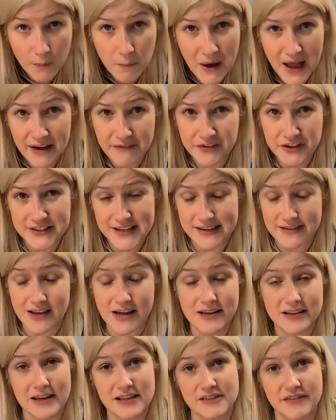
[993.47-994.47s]
But if you did
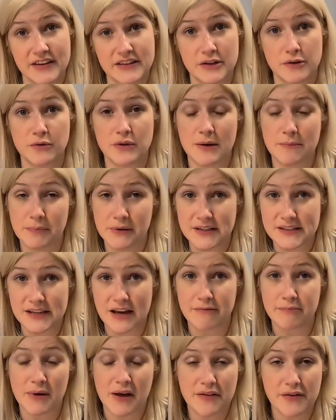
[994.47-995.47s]
like this video then please
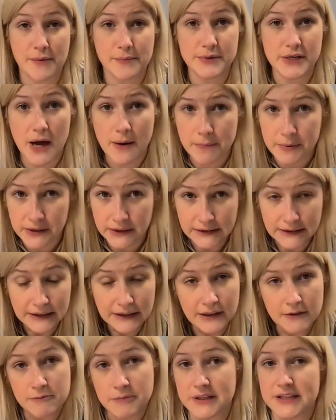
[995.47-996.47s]
give me a thumbs up,
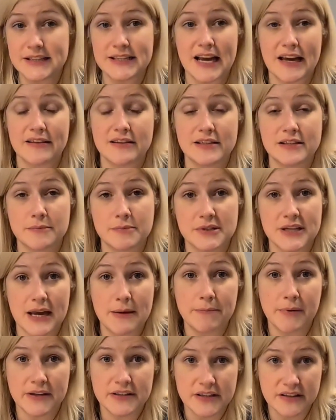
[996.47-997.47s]
please hit the
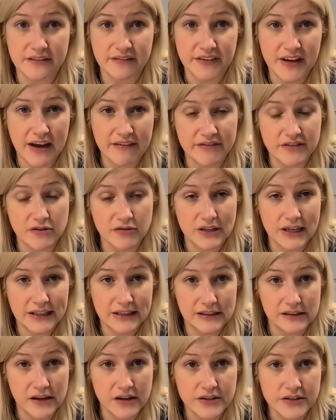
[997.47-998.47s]
subscribe button if you haven't
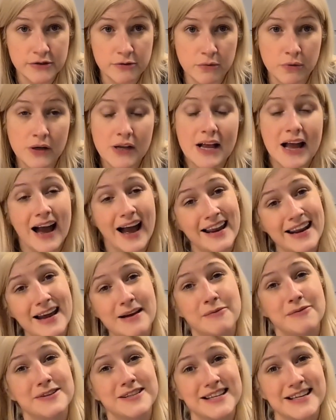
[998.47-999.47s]
already done so, and
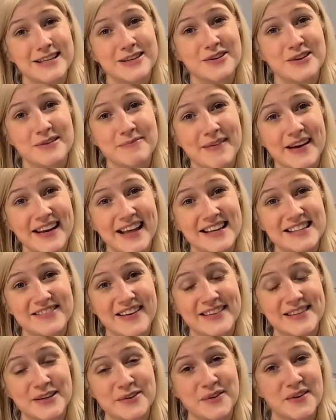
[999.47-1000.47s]
I will see you in the next
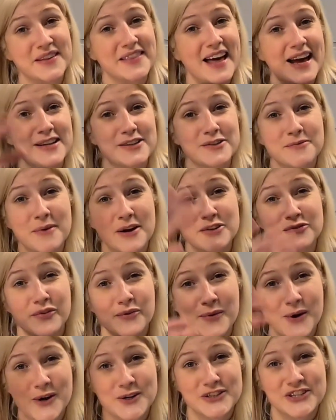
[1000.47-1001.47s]
video. Thanks so much
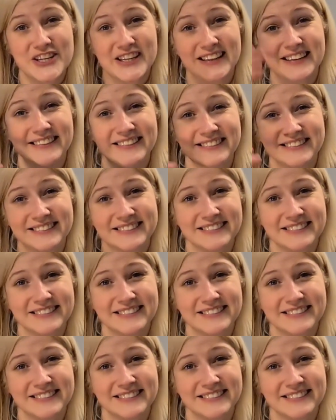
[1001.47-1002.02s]
for watching.